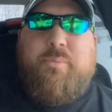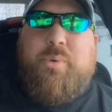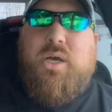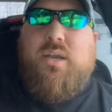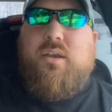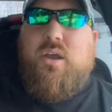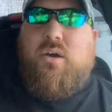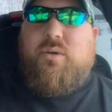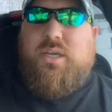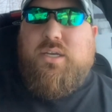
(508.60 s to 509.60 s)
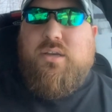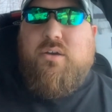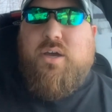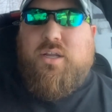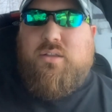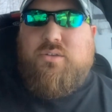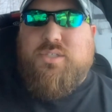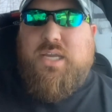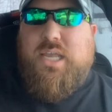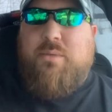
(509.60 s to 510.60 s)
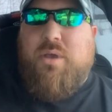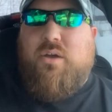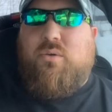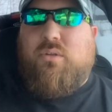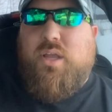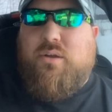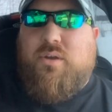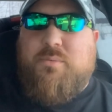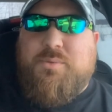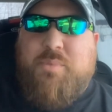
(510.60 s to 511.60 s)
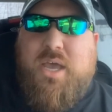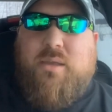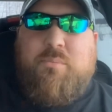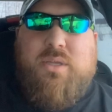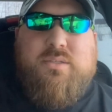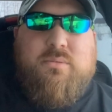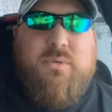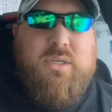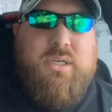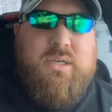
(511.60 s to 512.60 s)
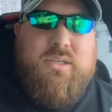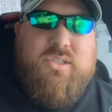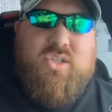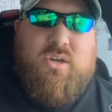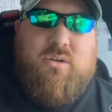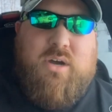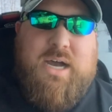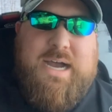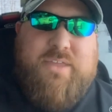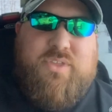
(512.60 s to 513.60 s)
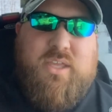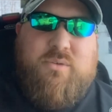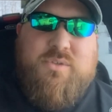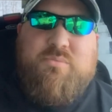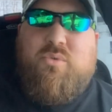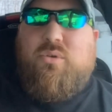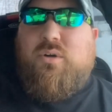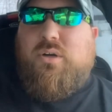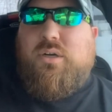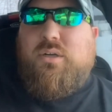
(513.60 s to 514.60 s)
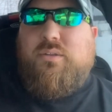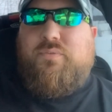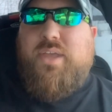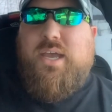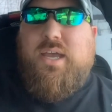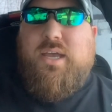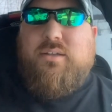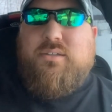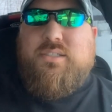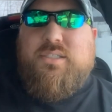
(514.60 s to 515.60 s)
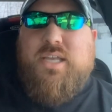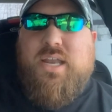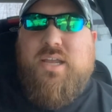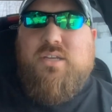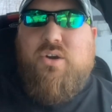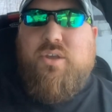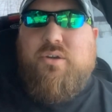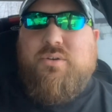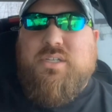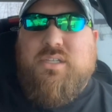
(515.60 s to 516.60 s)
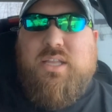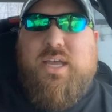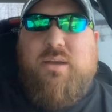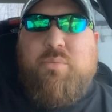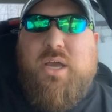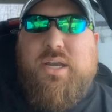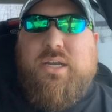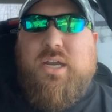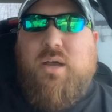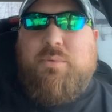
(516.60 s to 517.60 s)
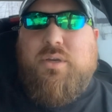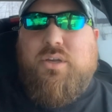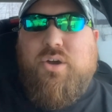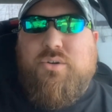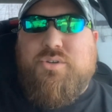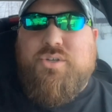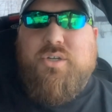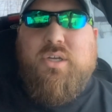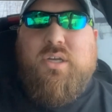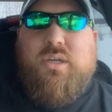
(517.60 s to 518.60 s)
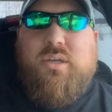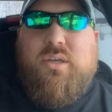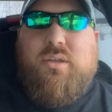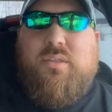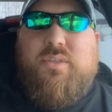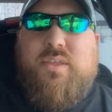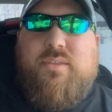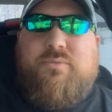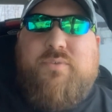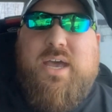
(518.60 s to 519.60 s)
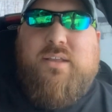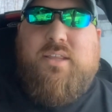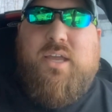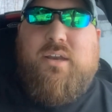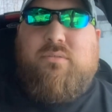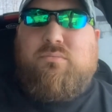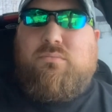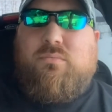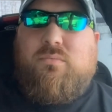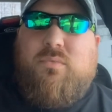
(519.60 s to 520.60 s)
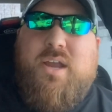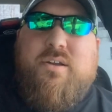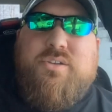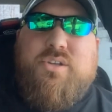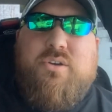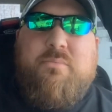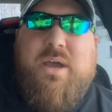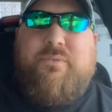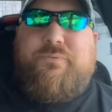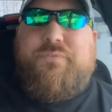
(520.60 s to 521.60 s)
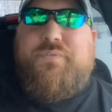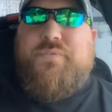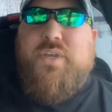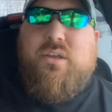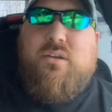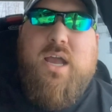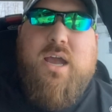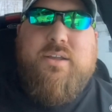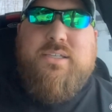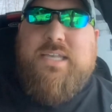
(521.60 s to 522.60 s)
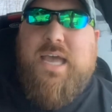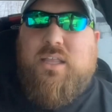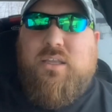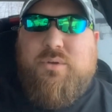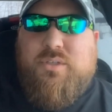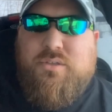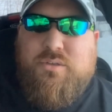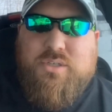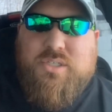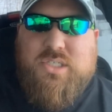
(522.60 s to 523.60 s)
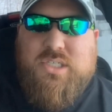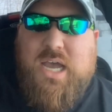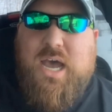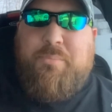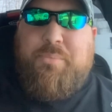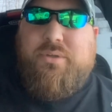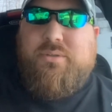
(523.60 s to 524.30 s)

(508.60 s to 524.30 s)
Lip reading: But no, he didn't know how to close that game out. Orlando comes back and beats them. So I think it was more that San Antonio is led by an incompetent coach than the fact that Arizona might have figured out exactly what to do to stop